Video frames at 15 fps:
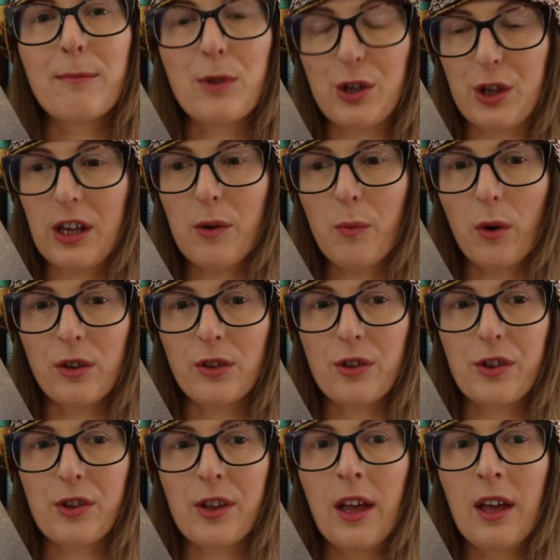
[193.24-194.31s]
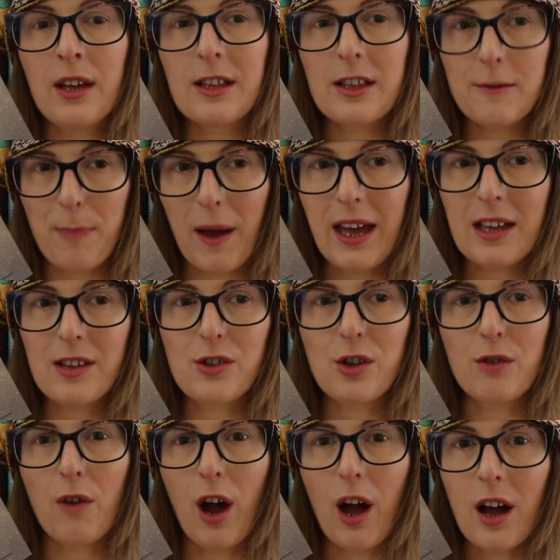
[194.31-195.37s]
She wants space
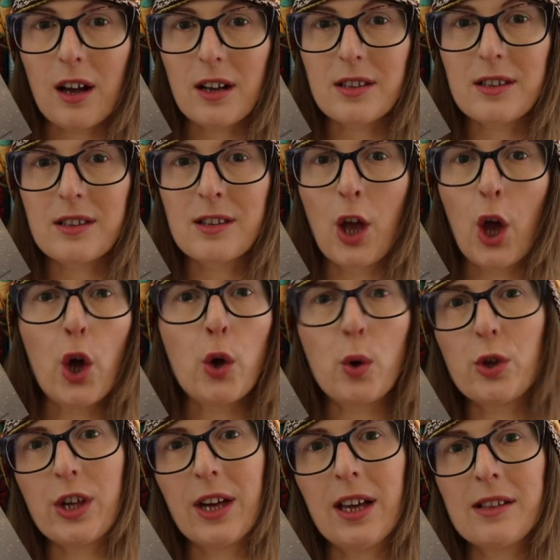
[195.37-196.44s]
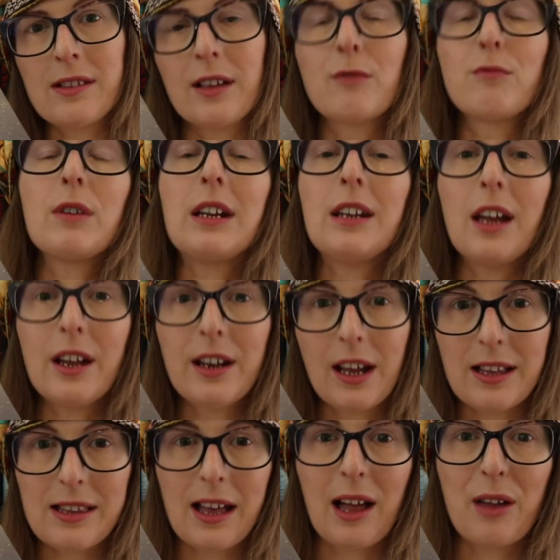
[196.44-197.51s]
to rehearse who she is and relearn
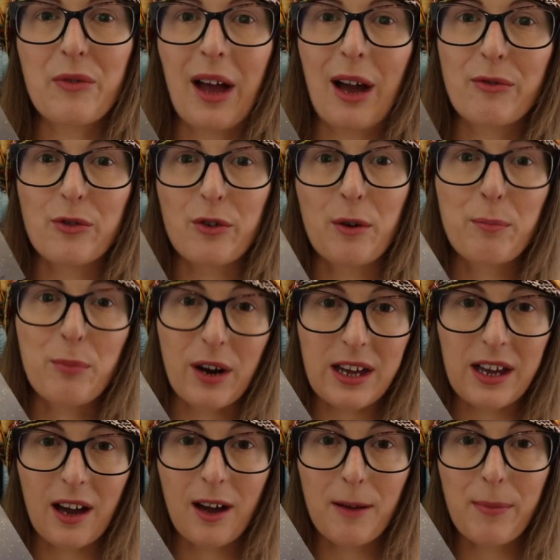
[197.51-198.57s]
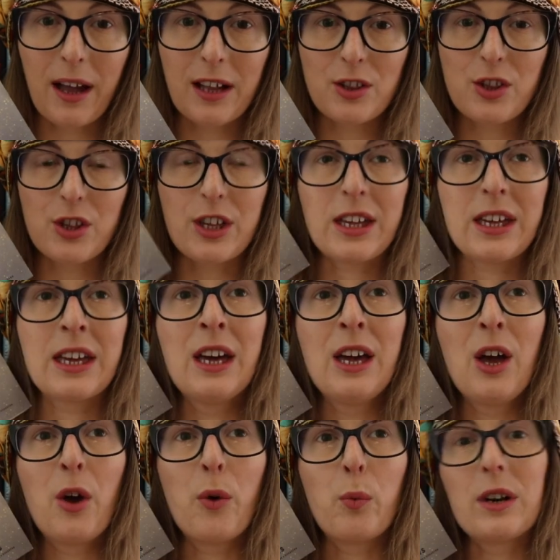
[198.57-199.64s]
herself after a breakup, and she
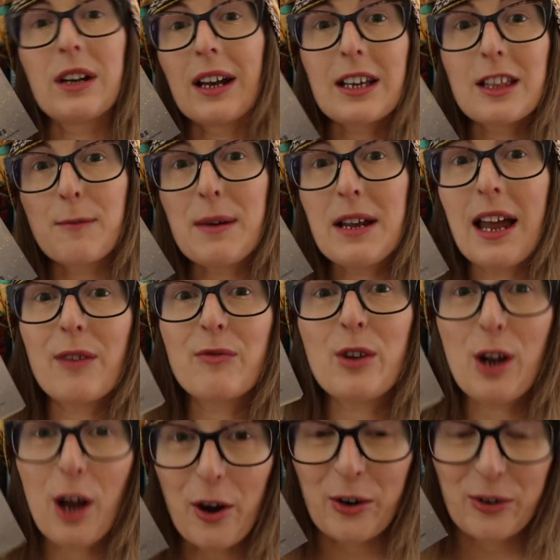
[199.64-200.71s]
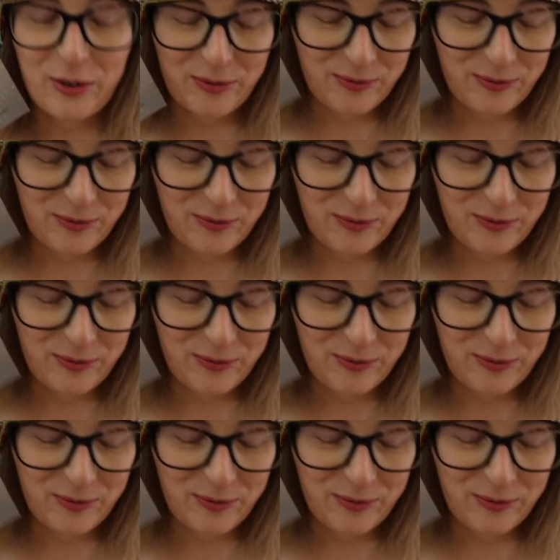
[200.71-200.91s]
would like to be left alone.